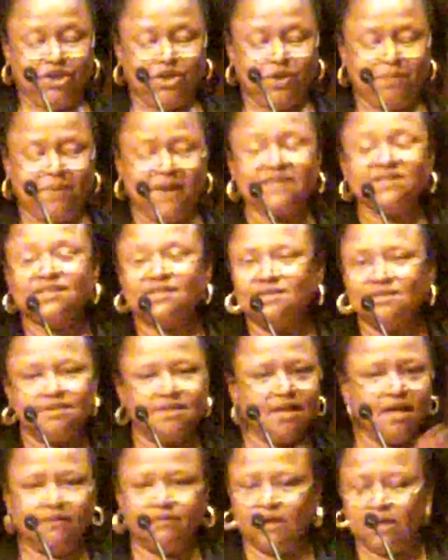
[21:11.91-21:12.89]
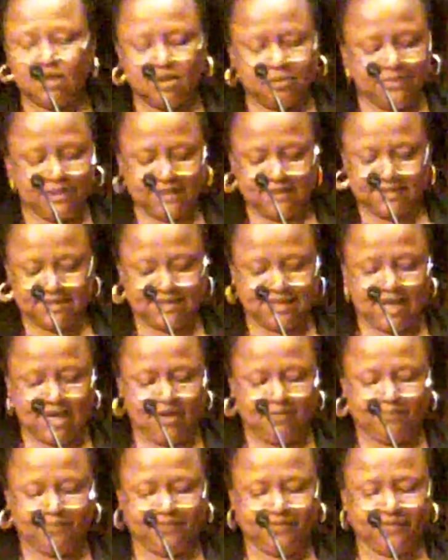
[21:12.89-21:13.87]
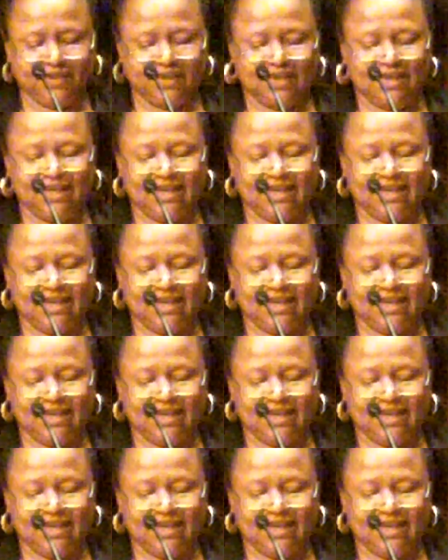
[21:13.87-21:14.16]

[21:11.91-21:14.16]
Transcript: Your best is never going to be the same.